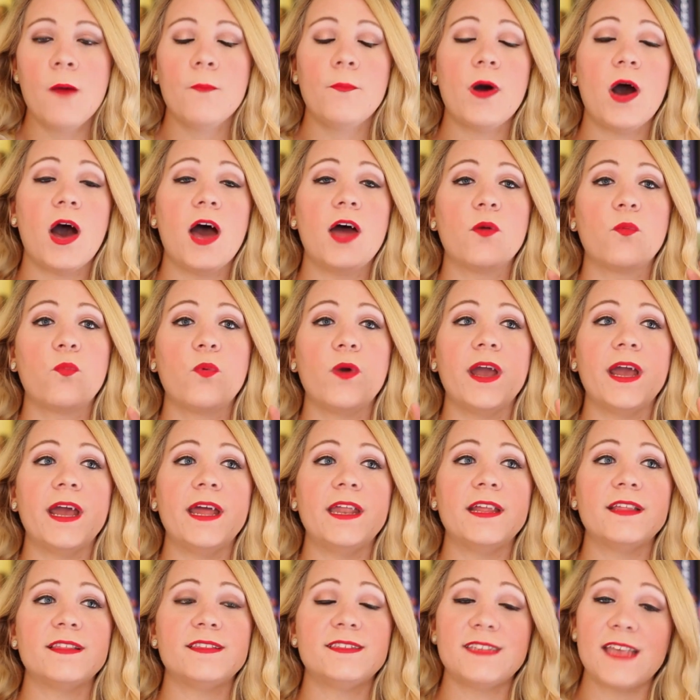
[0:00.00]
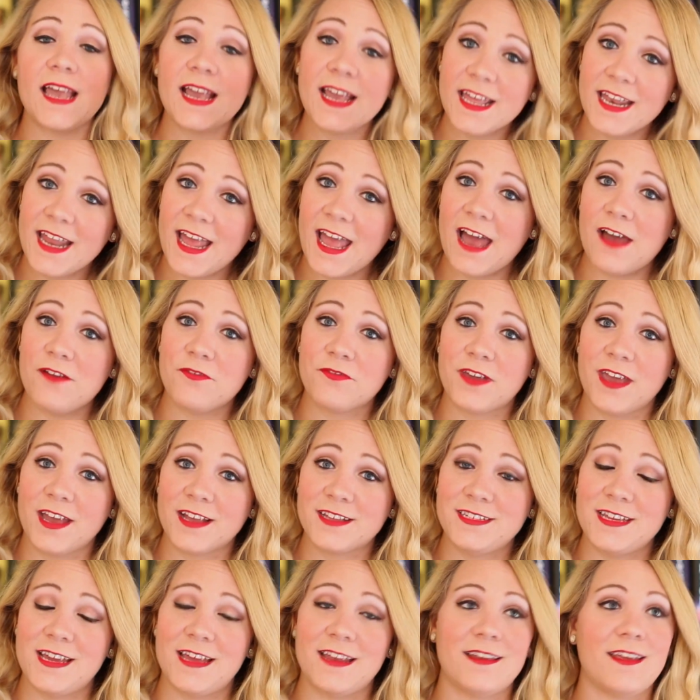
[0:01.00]
But when the second half
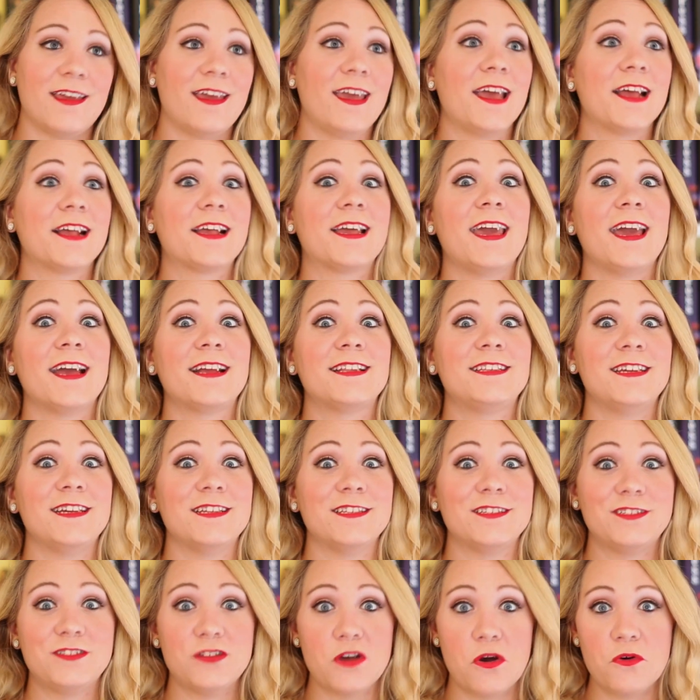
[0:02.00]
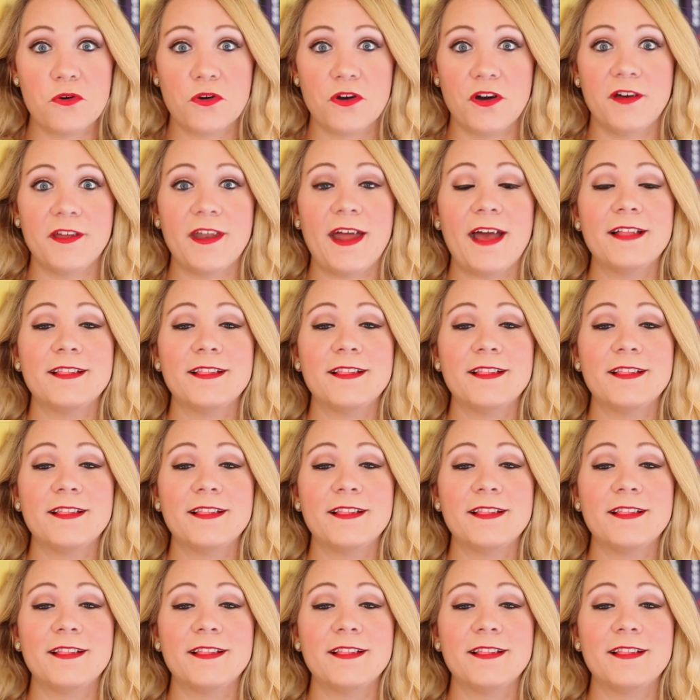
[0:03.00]
kicked in, it kicked in so good.